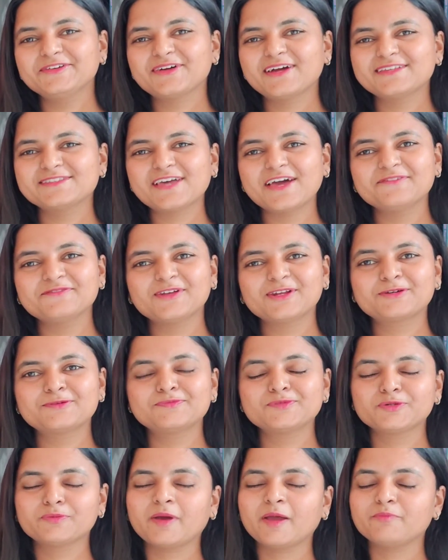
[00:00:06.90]
guys, and
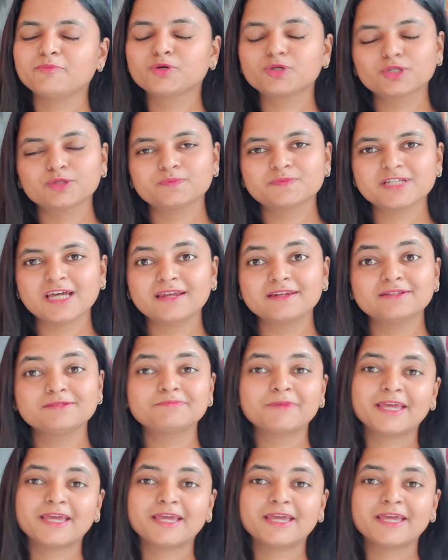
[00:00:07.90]
welcome to my booktube channel.